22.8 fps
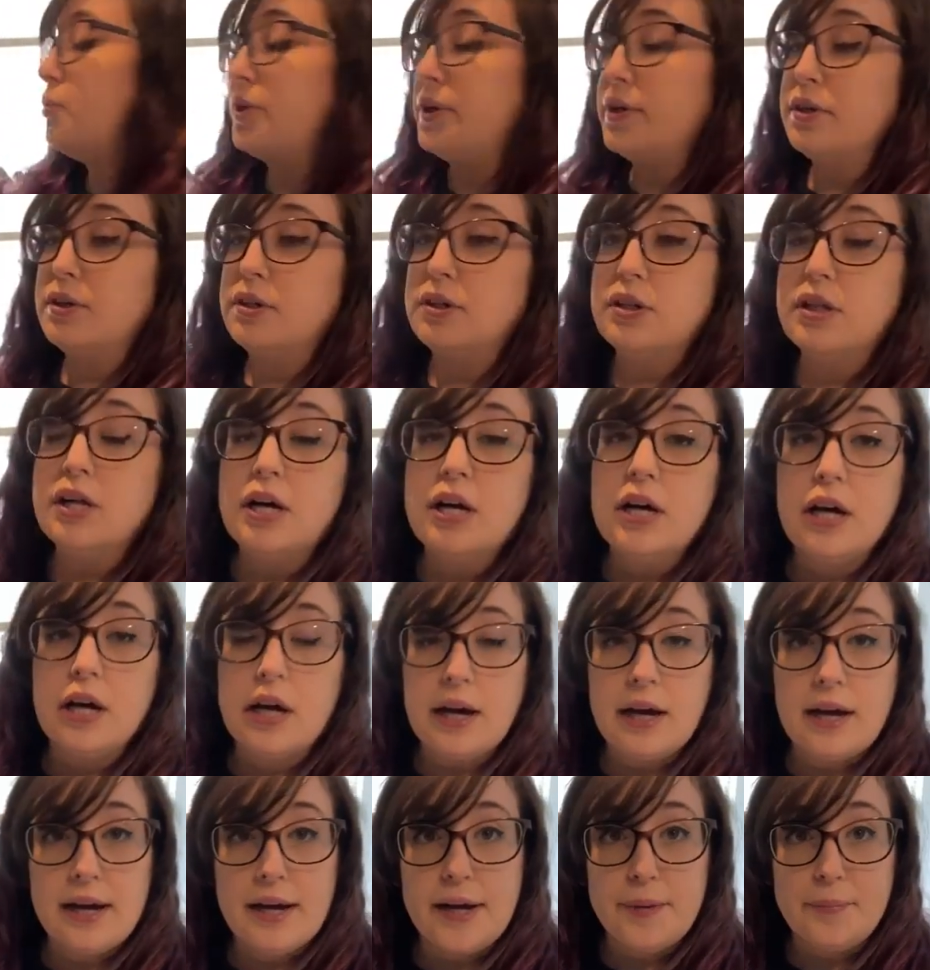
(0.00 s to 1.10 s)
boil,
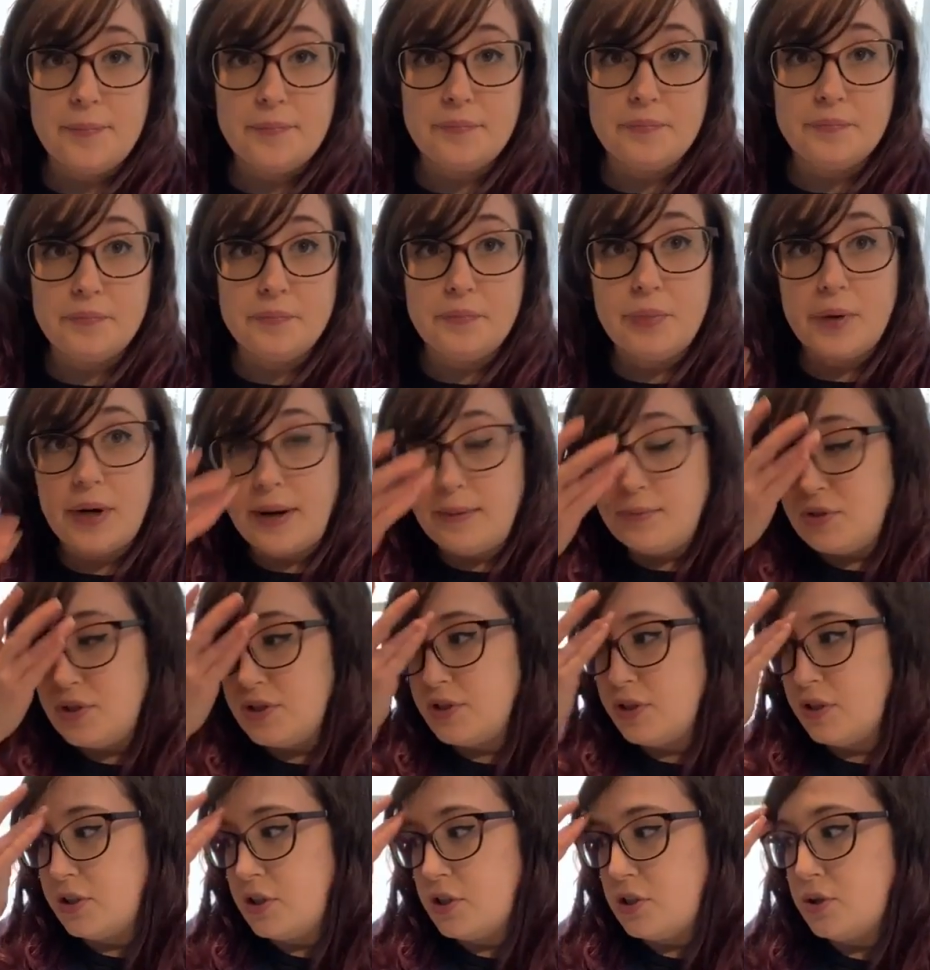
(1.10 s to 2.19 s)
um, but I'm
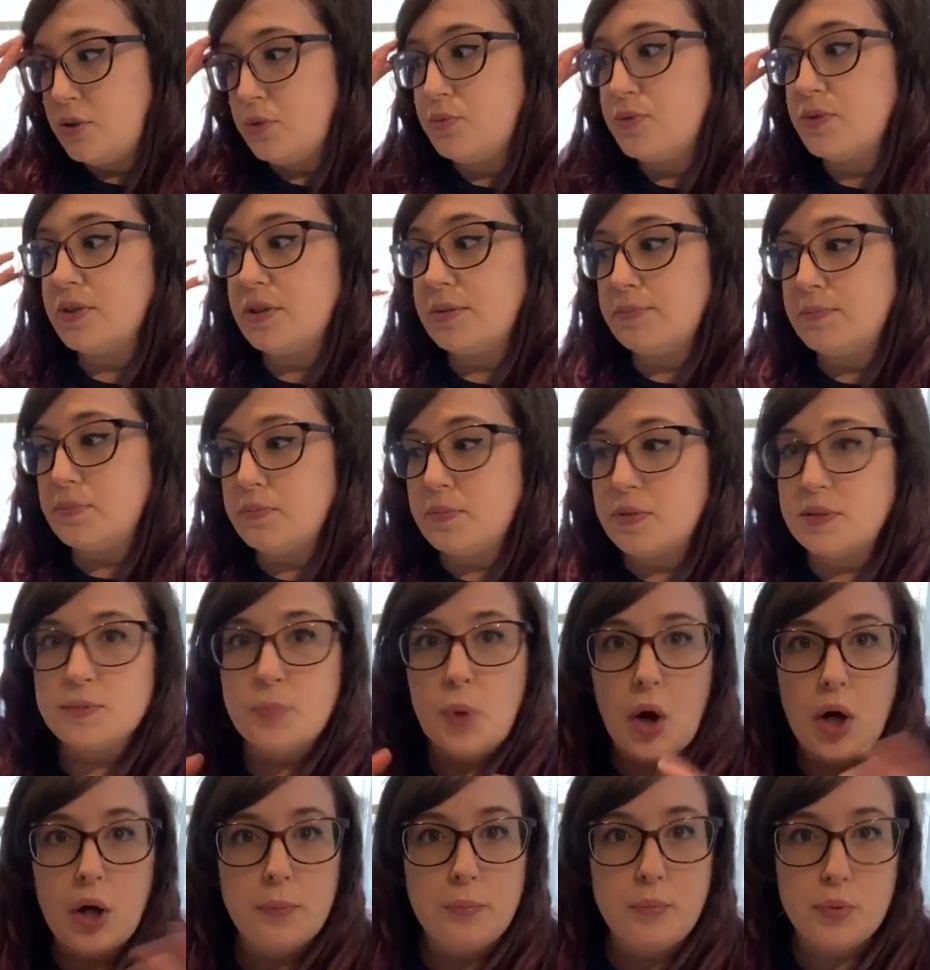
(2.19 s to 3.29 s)
just gonna use a
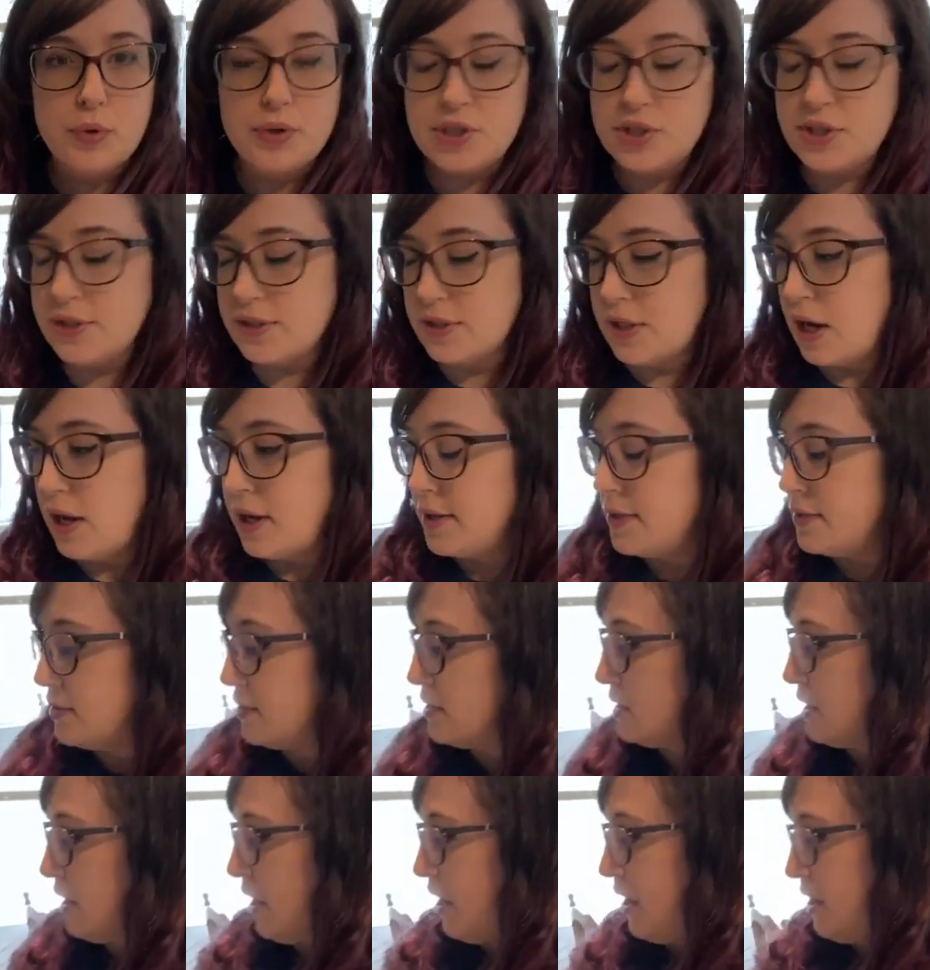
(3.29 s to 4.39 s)
small portion
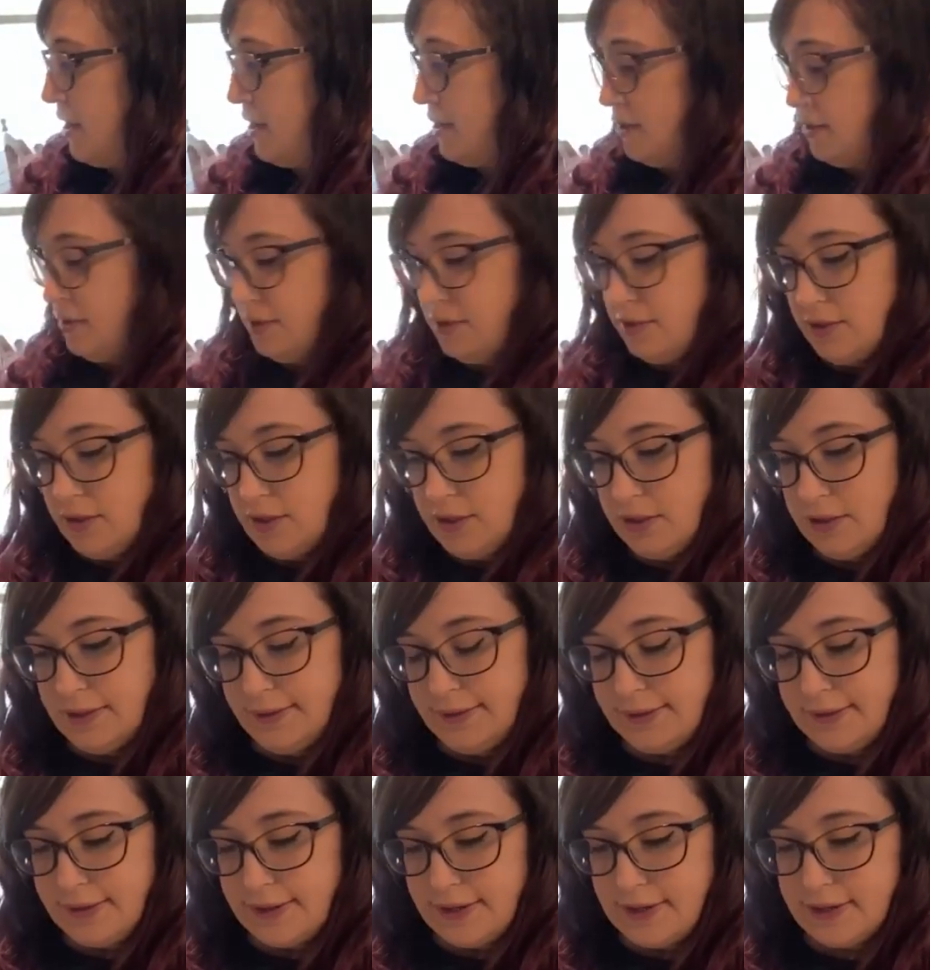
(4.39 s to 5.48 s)
size. And
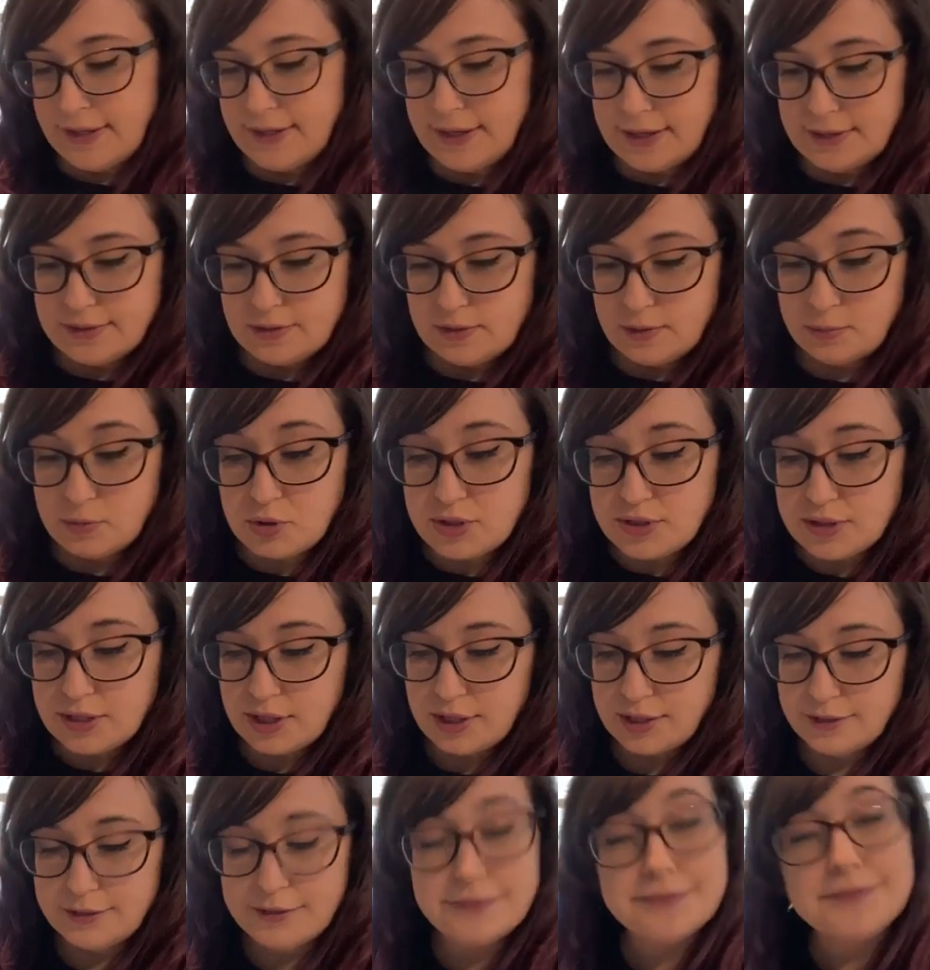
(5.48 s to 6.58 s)
uh, yeah, so I'm just
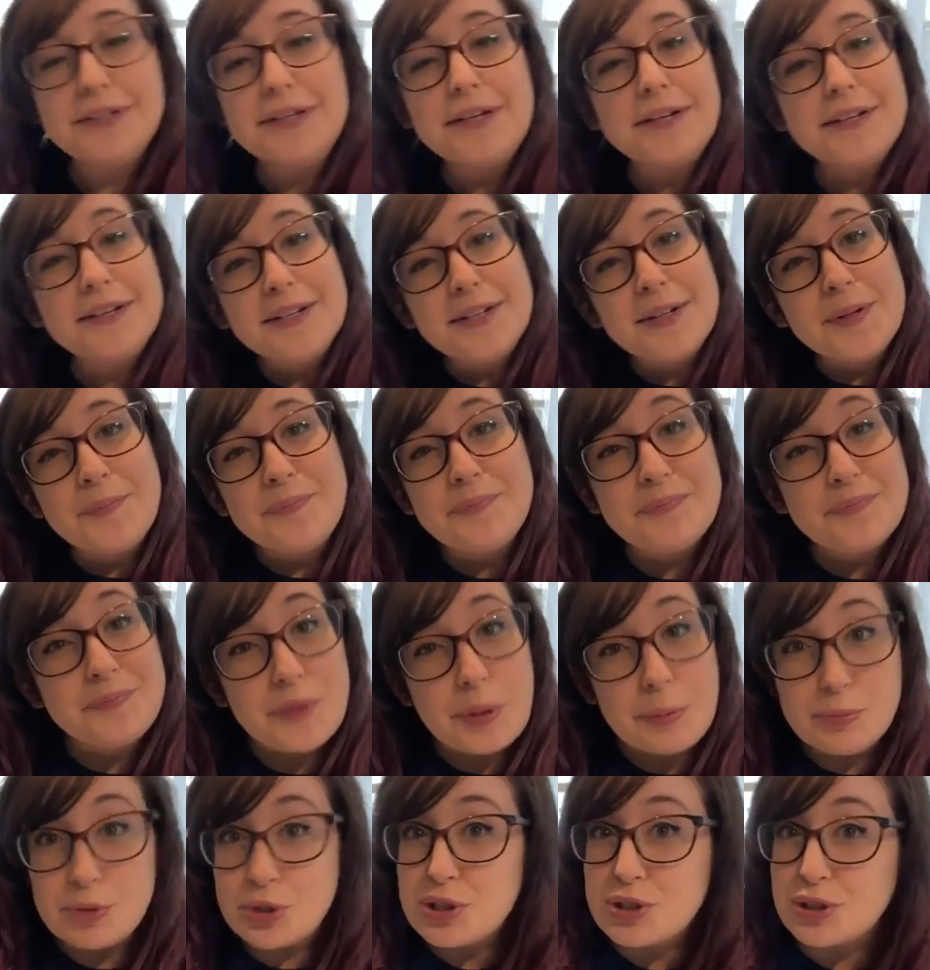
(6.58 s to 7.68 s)
gonna,
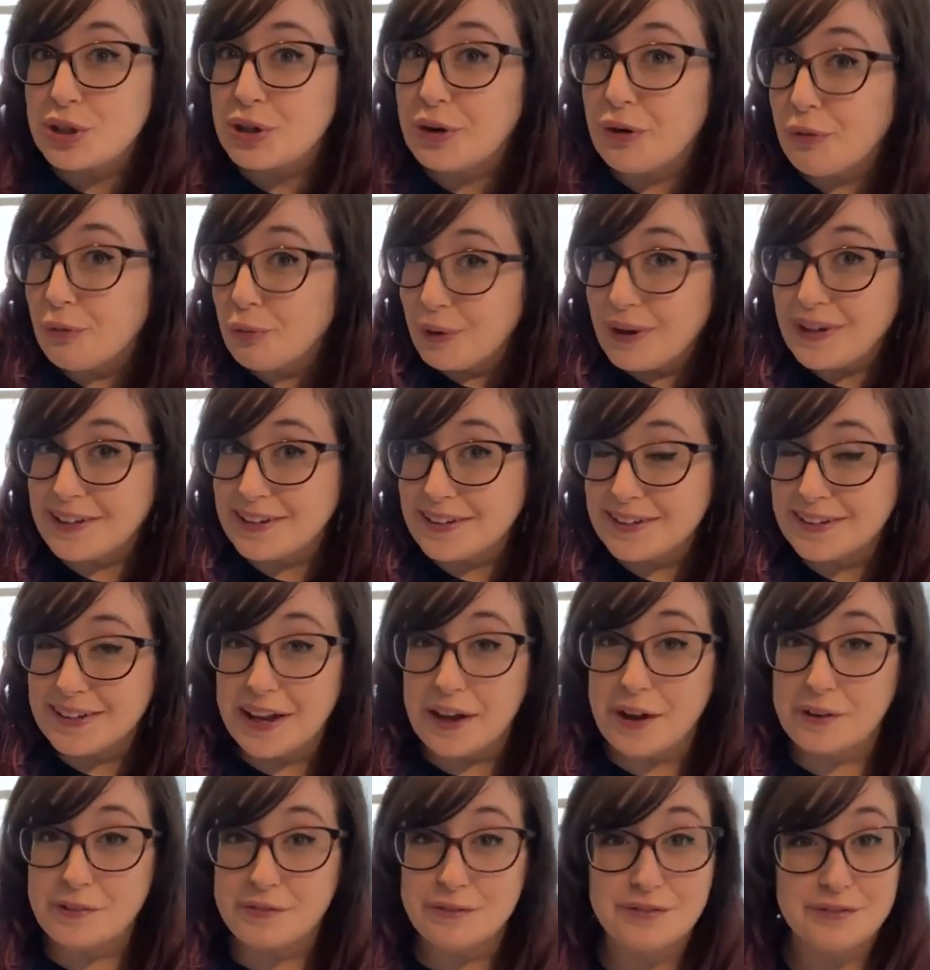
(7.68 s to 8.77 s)
I'm just gonna wing it
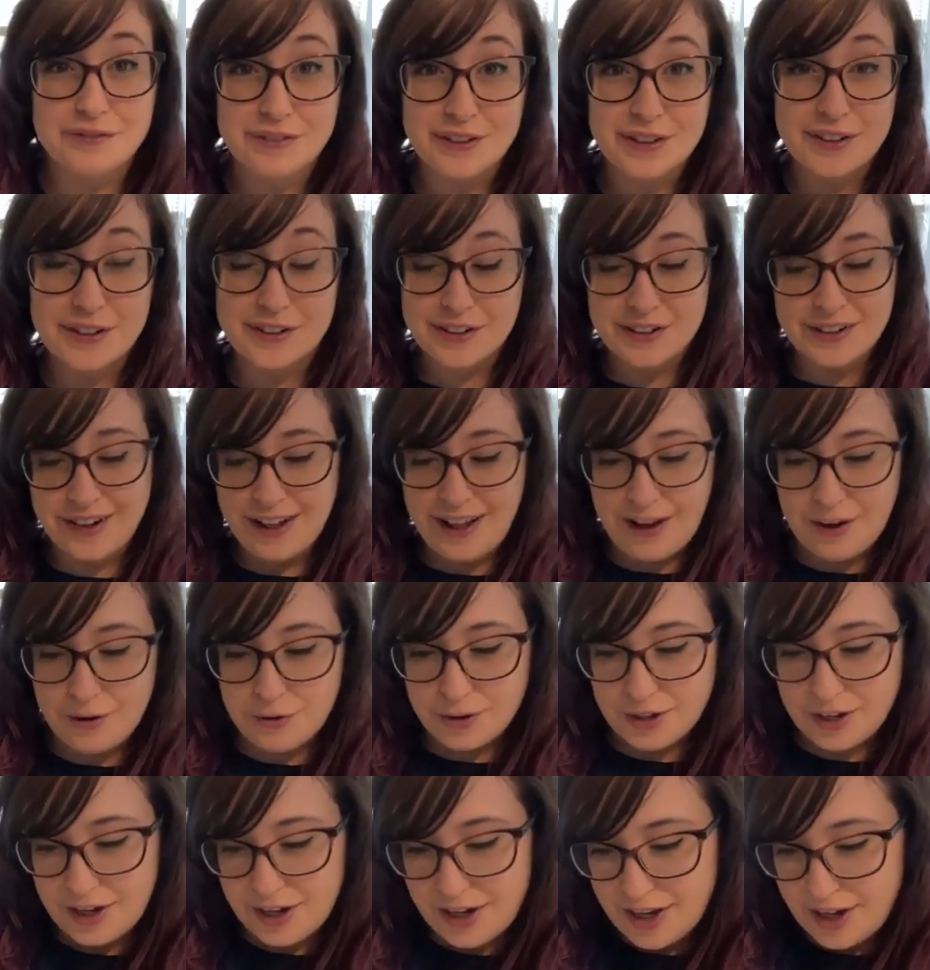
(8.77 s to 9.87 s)
and figure it
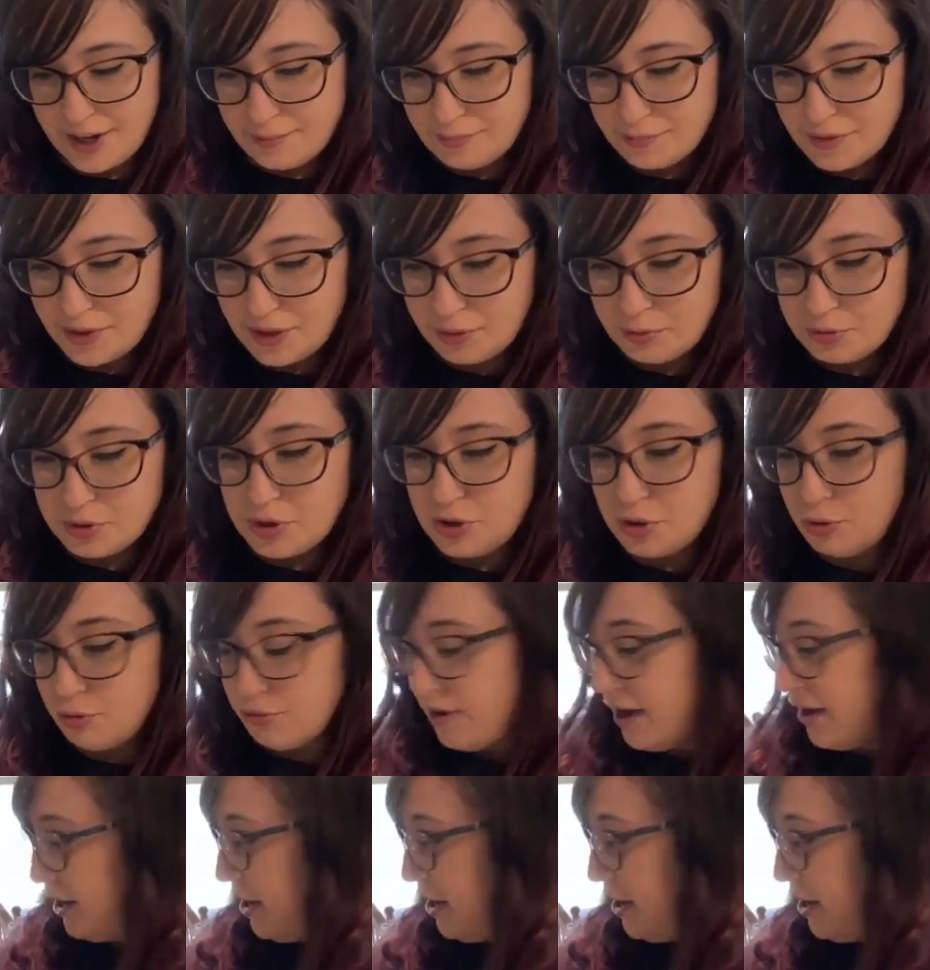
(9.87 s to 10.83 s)
out. Um, you know, two